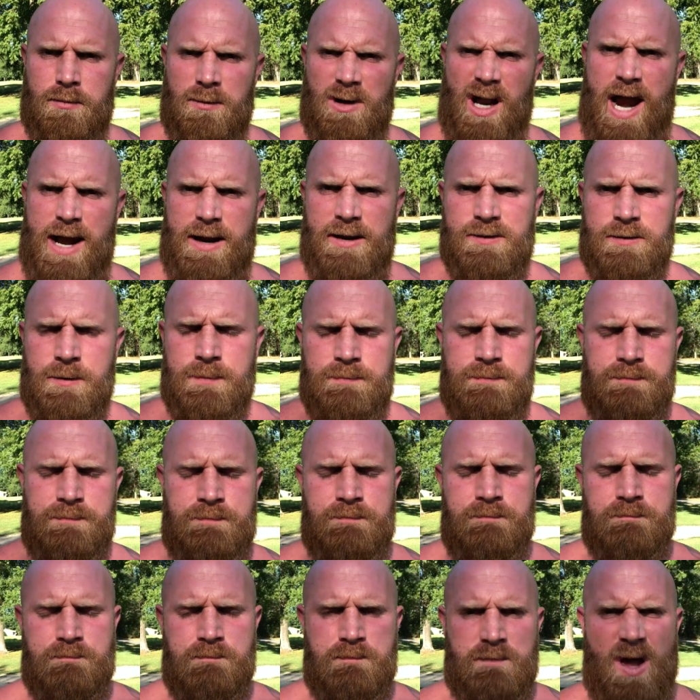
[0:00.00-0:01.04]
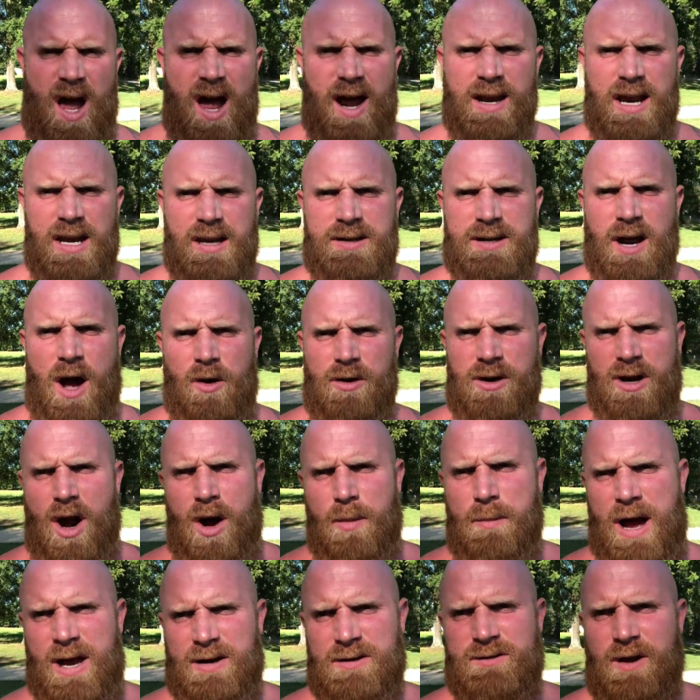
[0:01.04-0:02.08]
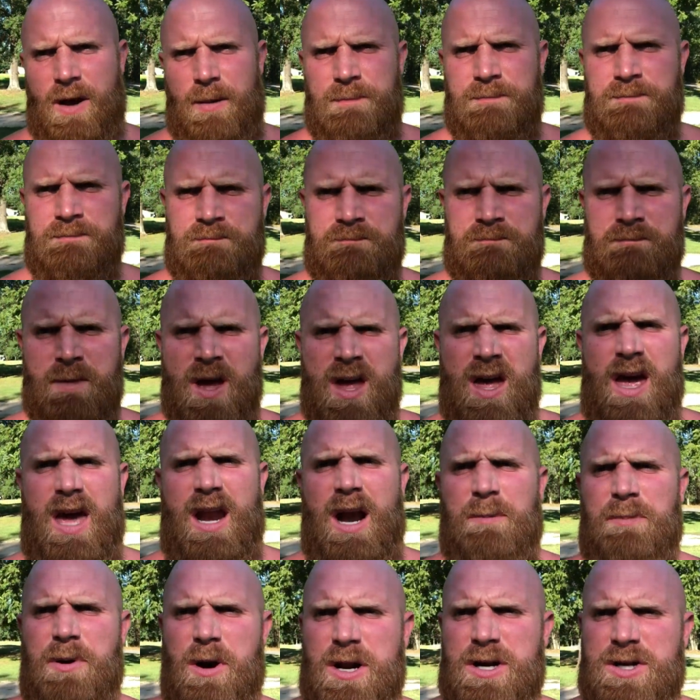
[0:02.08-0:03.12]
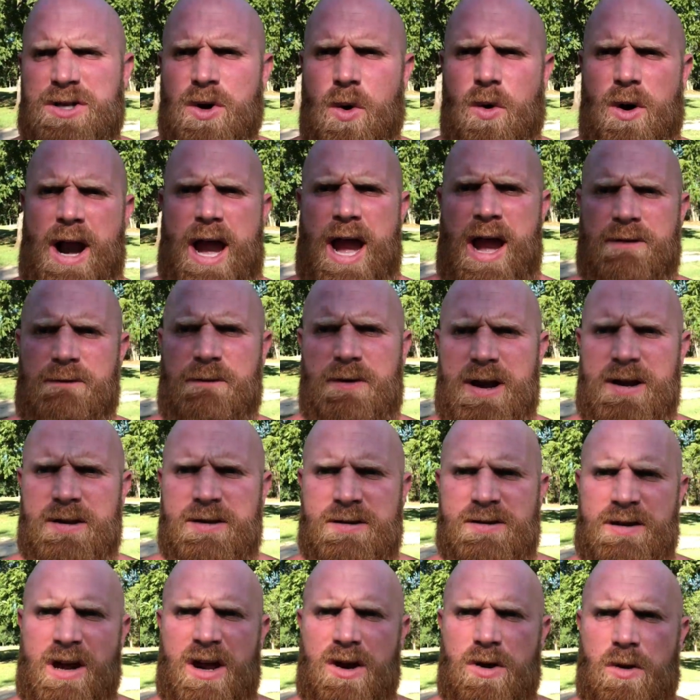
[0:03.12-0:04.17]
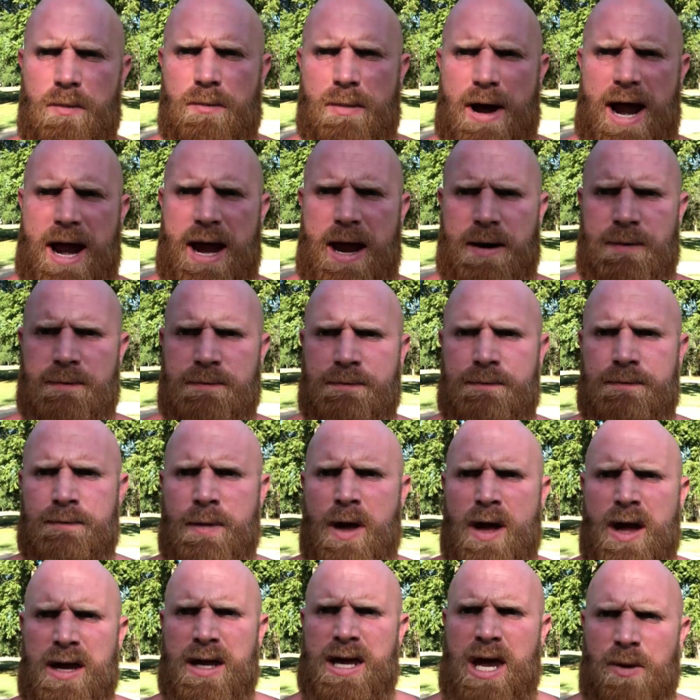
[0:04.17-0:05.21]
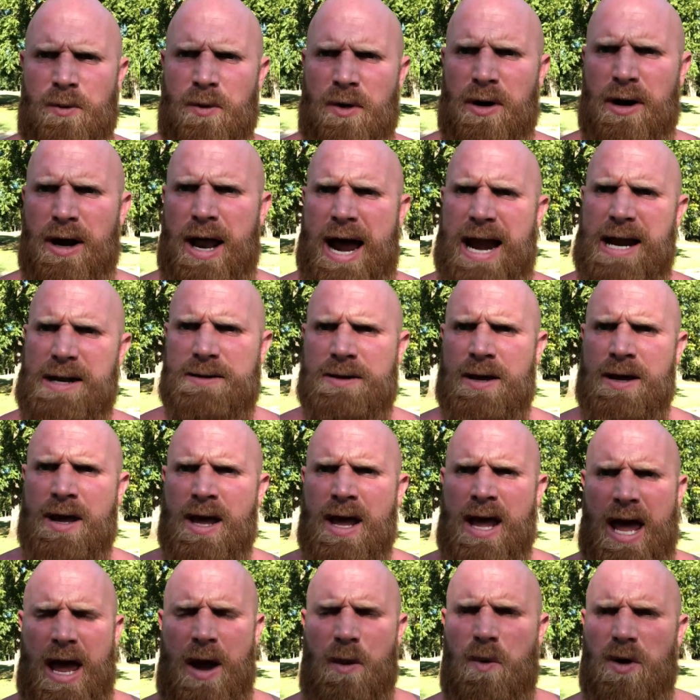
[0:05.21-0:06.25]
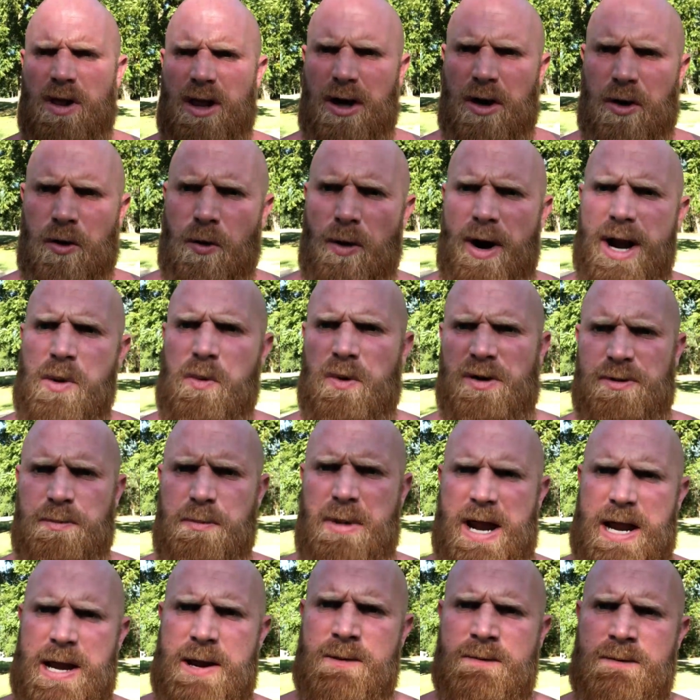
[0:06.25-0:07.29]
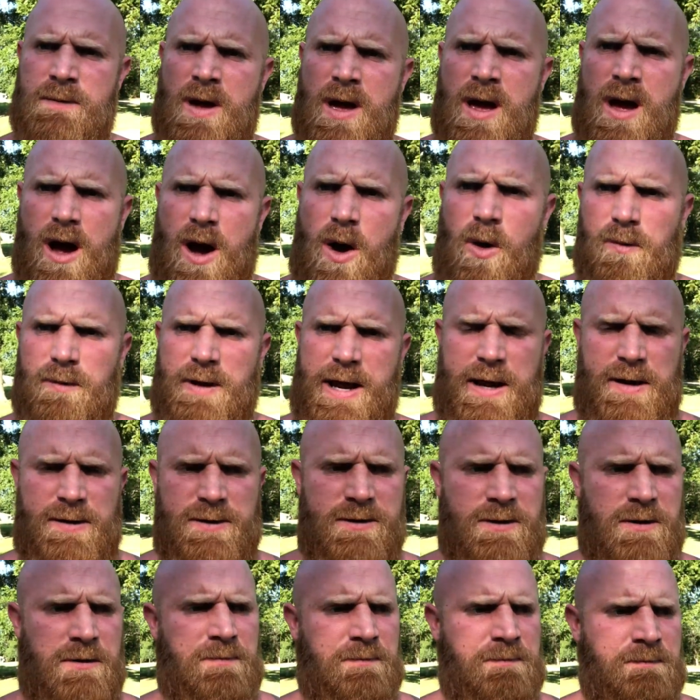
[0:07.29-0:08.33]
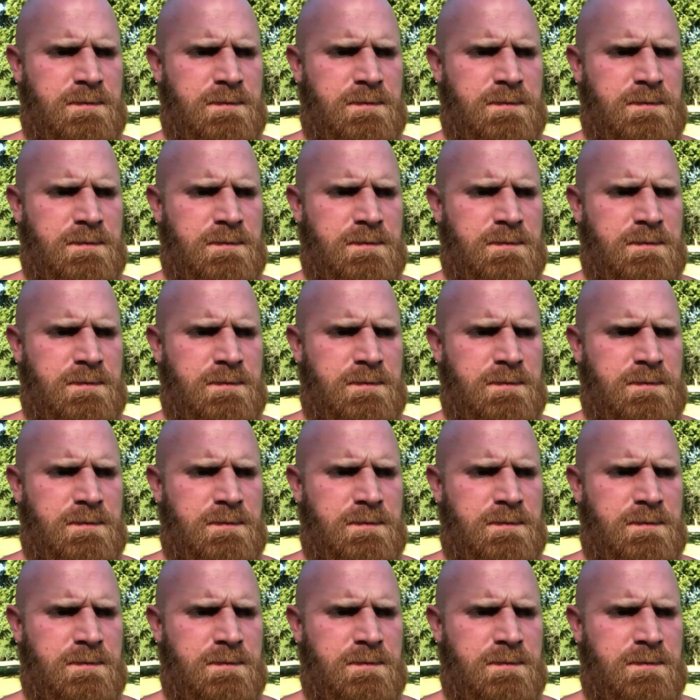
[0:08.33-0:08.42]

ladies, I need to talk to y'all about something. And I'm pretty sure every single man can relate and will agree with me on this.